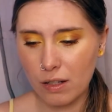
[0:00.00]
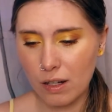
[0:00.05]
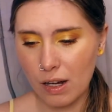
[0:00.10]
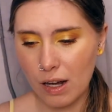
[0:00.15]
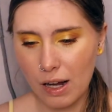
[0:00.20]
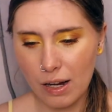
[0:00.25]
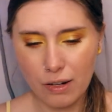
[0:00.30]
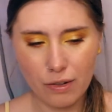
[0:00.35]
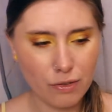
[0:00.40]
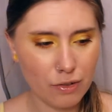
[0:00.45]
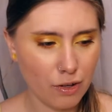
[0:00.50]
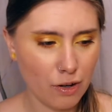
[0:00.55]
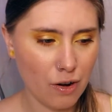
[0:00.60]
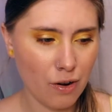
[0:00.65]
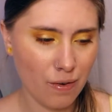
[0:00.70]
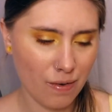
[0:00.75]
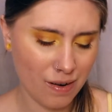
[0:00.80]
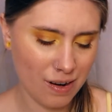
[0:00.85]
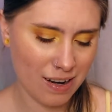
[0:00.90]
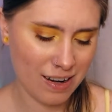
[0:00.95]
I don't
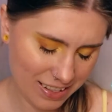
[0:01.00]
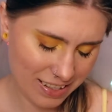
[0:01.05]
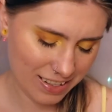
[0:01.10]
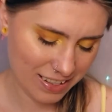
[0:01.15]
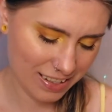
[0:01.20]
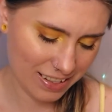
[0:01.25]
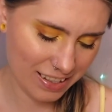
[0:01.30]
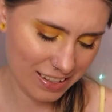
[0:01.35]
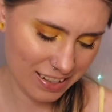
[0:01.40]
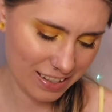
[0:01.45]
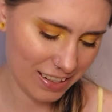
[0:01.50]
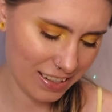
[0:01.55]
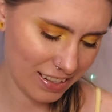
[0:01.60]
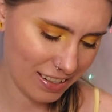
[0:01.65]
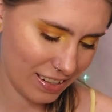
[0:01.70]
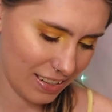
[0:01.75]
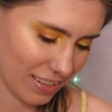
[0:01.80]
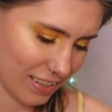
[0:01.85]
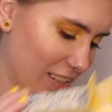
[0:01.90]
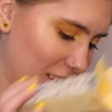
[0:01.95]
know.
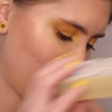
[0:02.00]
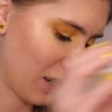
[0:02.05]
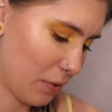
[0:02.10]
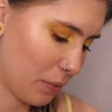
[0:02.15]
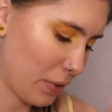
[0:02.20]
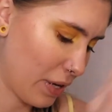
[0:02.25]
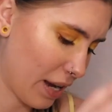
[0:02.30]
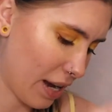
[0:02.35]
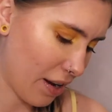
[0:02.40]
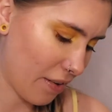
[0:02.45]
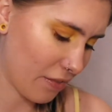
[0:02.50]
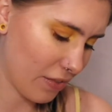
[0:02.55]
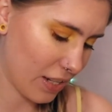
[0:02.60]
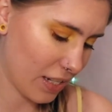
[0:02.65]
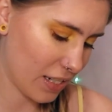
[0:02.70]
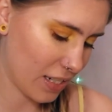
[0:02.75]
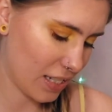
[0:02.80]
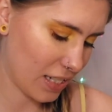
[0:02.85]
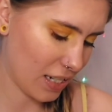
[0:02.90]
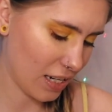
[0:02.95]
So we have
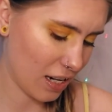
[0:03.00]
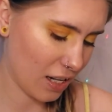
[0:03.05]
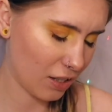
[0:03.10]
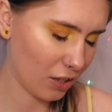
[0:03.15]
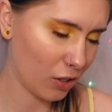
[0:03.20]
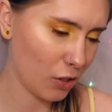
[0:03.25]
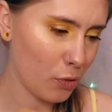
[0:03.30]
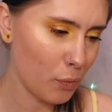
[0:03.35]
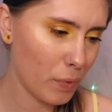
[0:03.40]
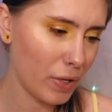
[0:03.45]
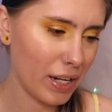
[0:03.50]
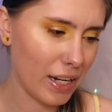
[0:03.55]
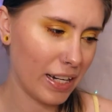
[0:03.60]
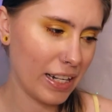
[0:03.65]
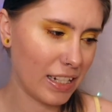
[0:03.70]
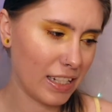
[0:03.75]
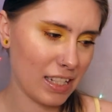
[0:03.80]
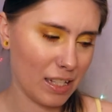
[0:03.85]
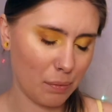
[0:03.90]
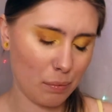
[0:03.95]
this
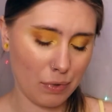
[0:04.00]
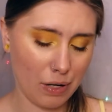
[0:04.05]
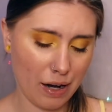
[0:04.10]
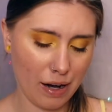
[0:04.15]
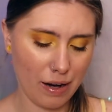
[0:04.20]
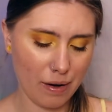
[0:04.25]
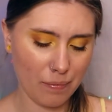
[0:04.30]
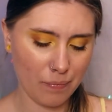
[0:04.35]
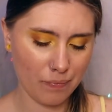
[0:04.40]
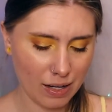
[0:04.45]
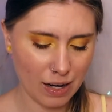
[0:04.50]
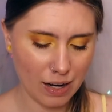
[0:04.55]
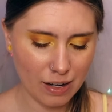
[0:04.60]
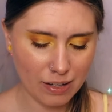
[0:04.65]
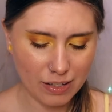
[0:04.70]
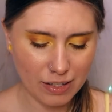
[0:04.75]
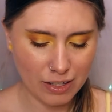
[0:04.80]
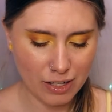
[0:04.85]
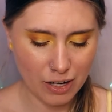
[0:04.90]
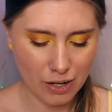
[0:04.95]
Illuminating Spray. I
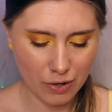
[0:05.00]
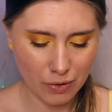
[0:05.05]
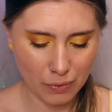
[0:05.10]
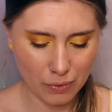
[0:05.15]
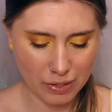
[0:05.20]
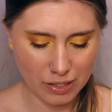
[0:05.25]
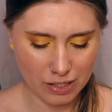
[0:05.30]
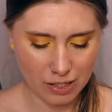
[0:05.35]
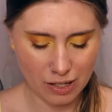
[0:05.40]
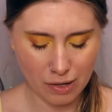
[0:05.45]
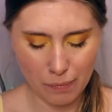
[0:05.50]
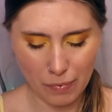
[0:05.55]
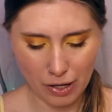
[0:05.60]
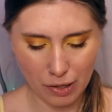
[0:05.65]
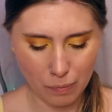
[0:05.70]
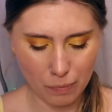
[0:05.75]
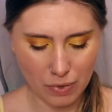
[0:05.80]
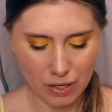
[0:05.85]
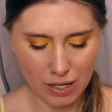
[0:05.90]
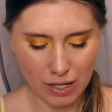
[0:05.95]
already know it's gonna make
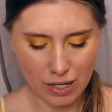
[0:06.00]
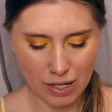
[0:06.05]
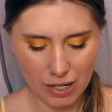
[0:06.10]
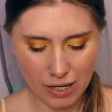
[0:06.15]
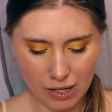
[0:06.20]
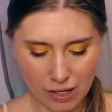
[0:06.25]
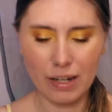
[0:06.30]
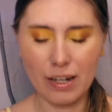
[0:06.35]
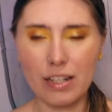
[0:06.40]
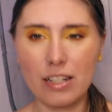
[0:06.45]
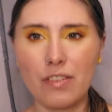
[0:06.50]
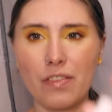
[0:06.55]
me, and it's